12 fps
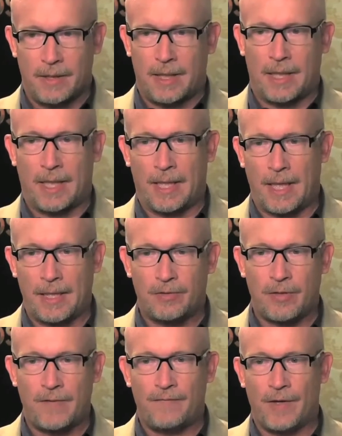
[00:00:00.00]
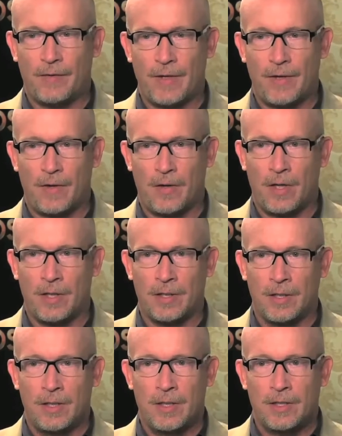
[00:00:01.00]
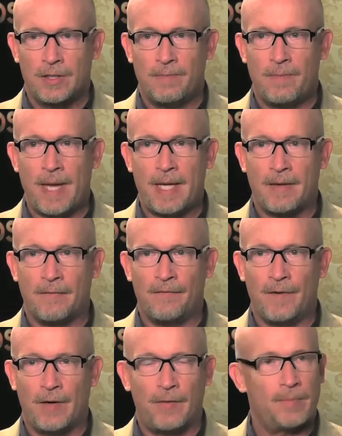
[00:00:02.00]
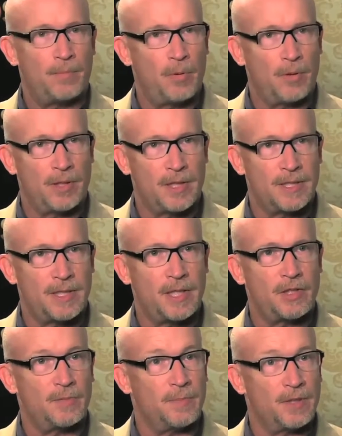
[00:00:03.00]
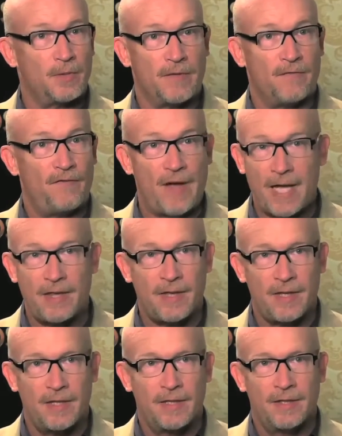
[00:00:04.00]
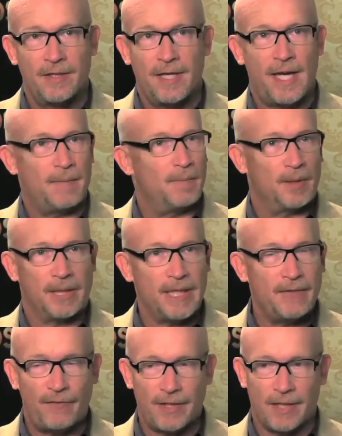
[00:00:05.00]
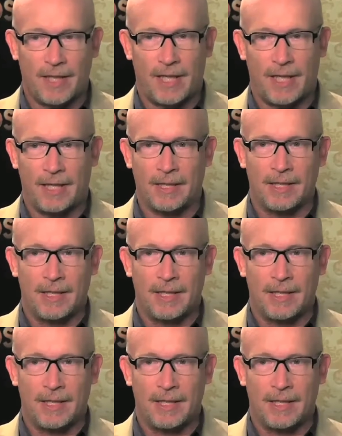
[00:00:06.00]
I tried very hard to make a very important distinction between faith and belief in God